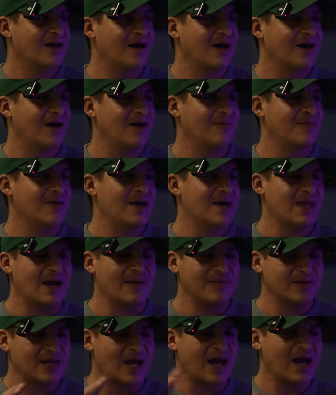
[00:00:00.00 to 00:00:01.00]
And I
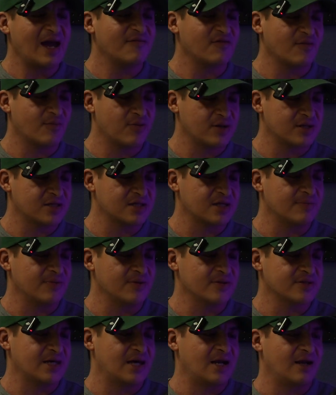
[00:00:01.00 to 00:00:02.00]
mean, I have a pretty
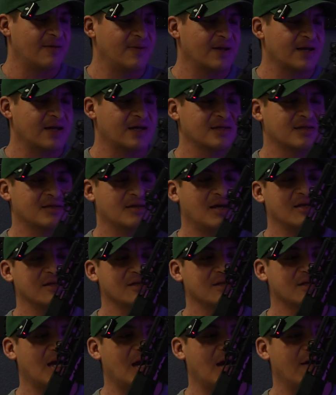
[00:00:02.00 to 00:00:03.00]
simple setup. Like I
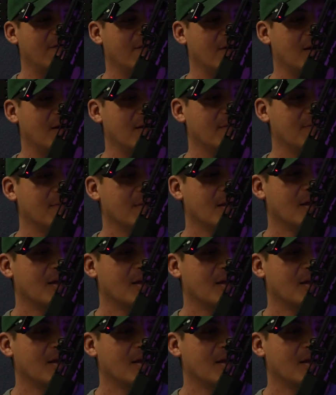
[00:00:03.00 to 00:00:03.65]
just have a